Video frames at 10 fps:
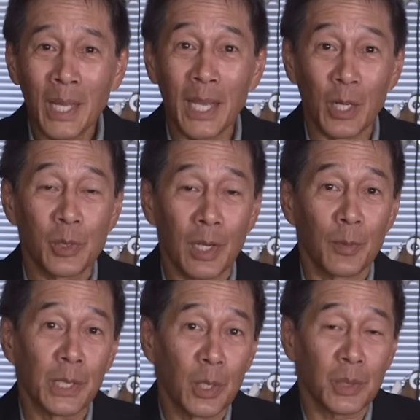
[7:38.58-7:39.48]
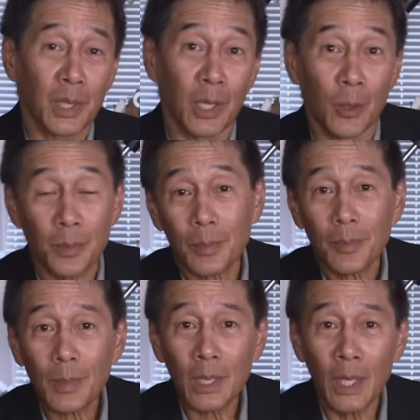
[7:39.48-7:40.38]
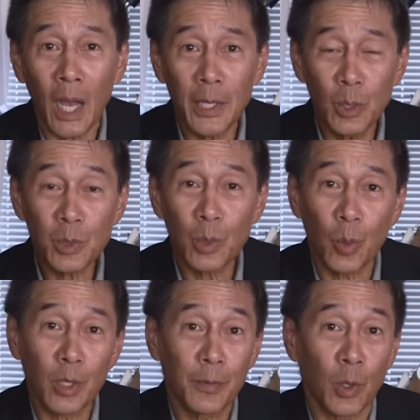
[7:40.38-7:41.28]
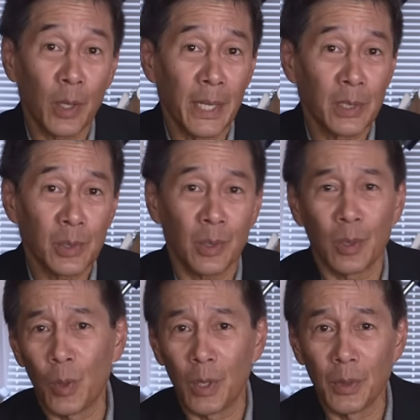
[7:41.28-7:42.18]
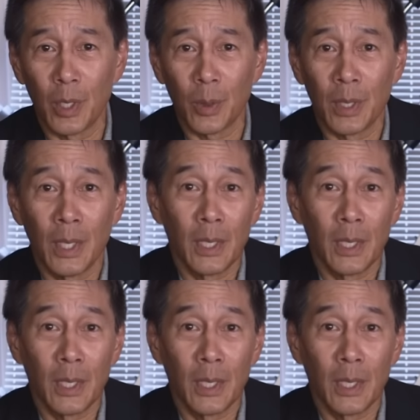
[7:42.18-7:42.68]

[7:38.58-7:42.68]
You know, several years ago, I used to work for a certain well-known